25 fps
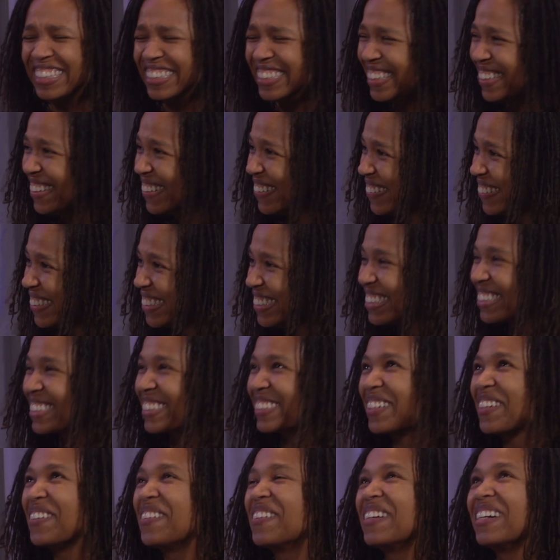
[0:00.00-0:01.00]
No,
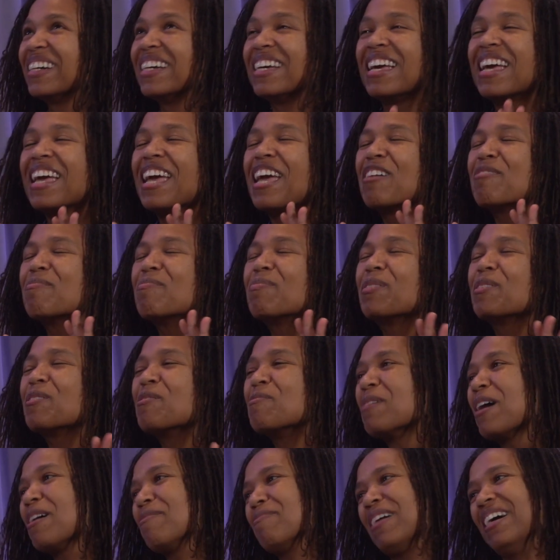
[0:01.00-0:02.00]
it
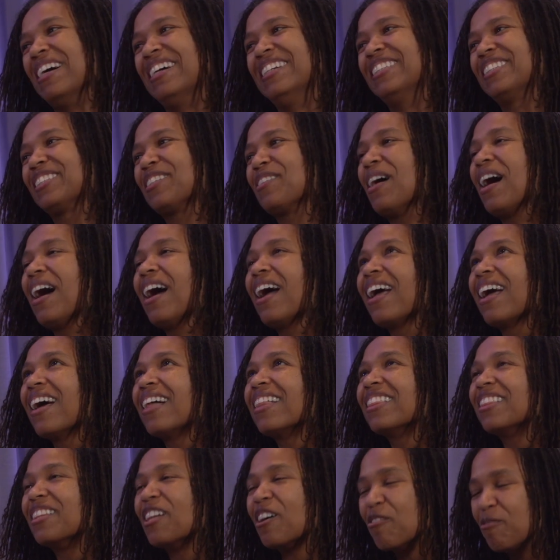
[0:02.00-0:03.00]
blew my mind. So I
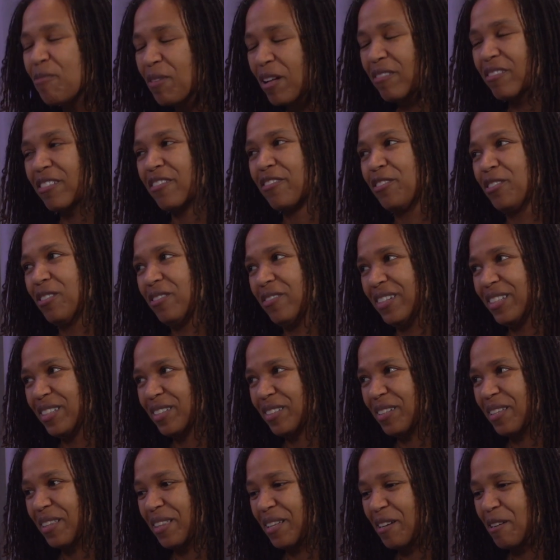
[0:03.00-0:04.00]
love pelvic floor
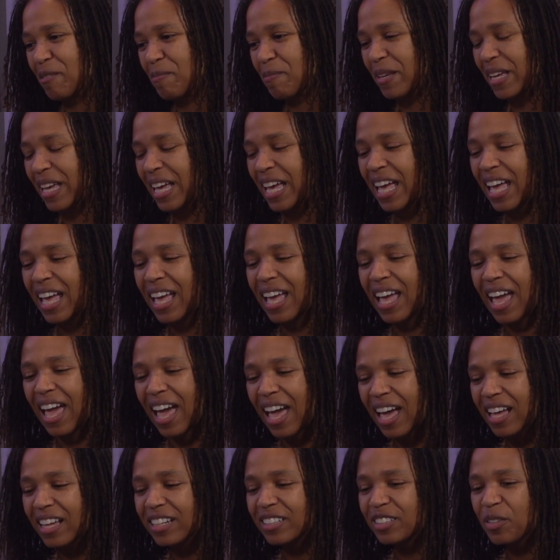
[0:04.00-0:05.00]
physical therapy.
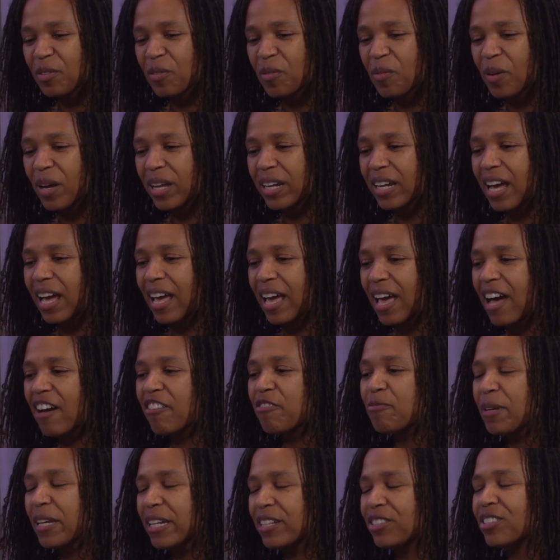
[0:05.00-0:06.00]
And when I
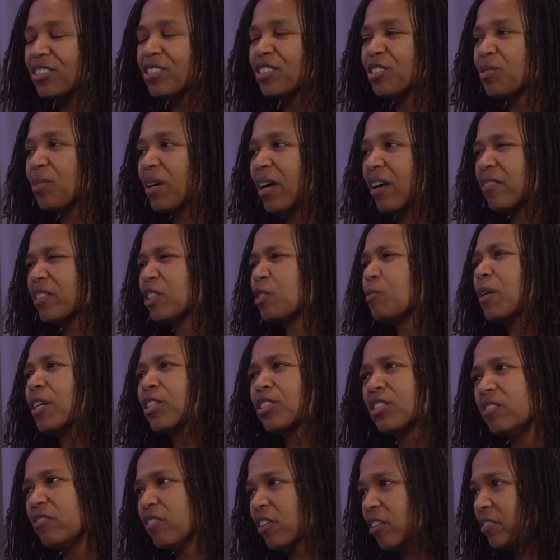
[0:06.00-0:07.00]
have patients who have
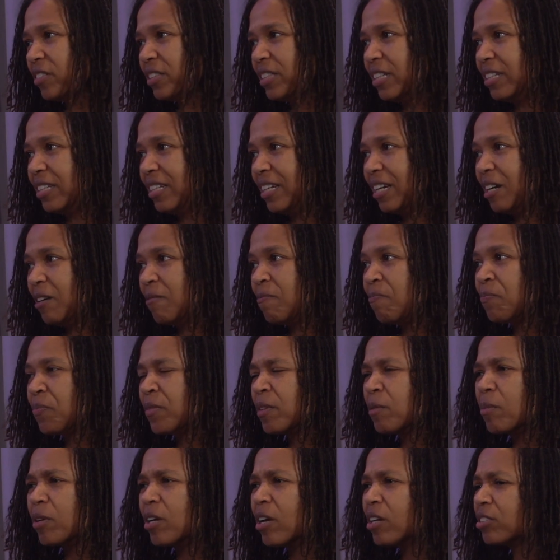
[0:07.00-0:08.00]
especially vulvodynia,
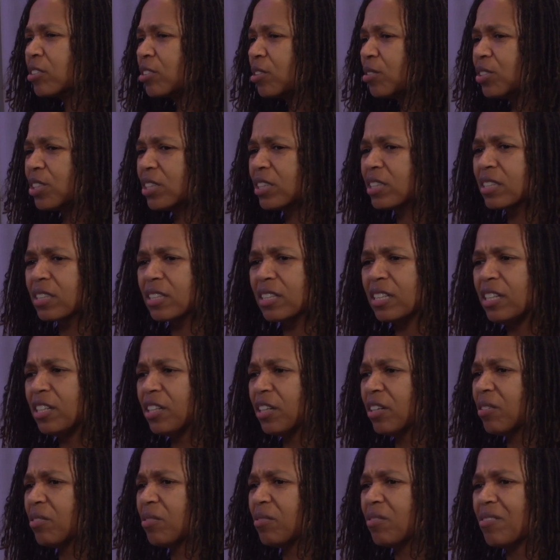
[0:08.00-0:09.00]
but also just,
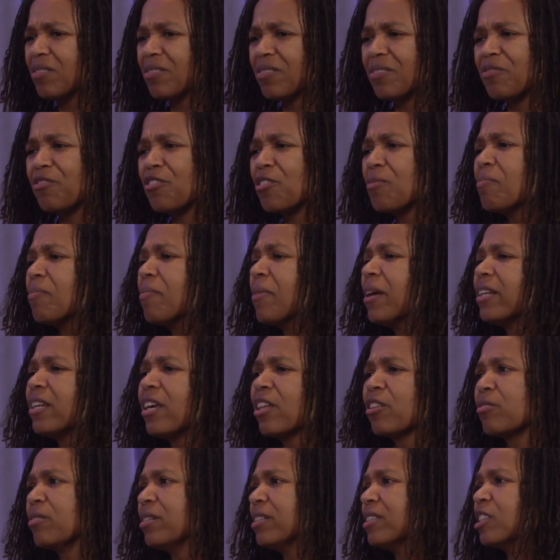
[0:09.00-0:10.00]
for many
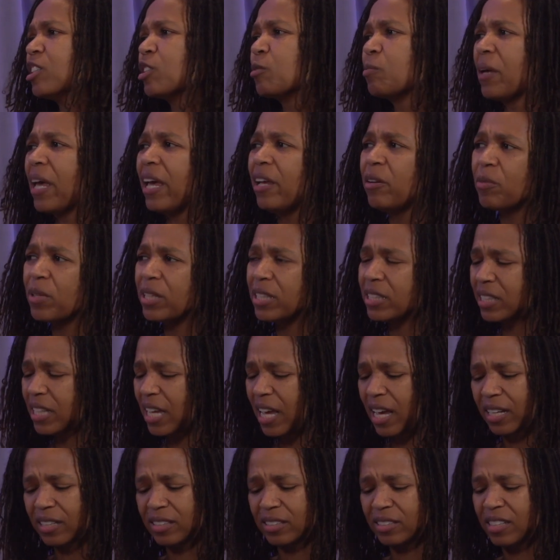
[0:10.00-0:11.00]
other reasons, pain with
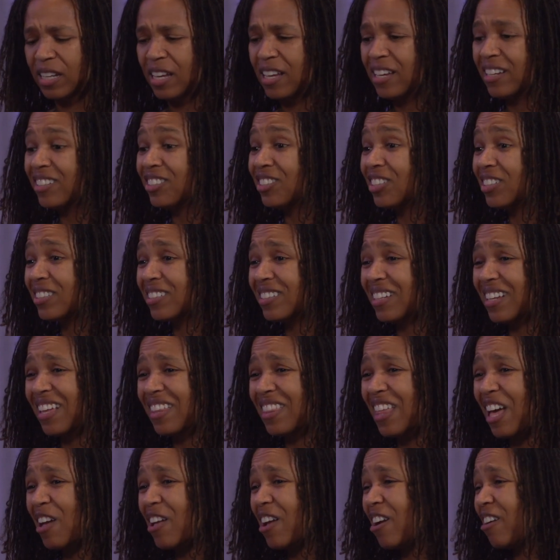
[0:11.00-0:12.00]
sex, just
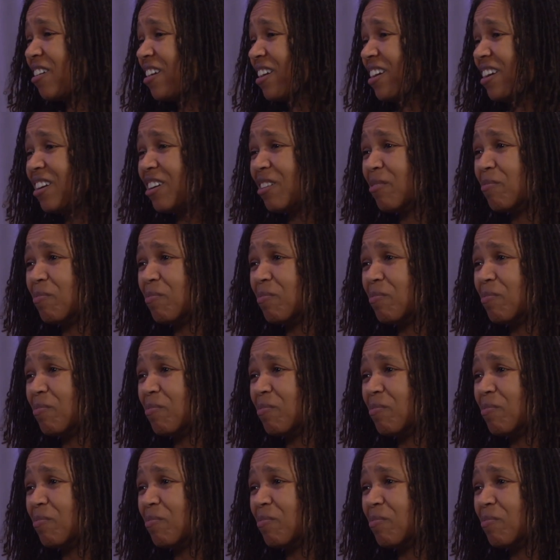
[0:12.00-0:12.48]
that area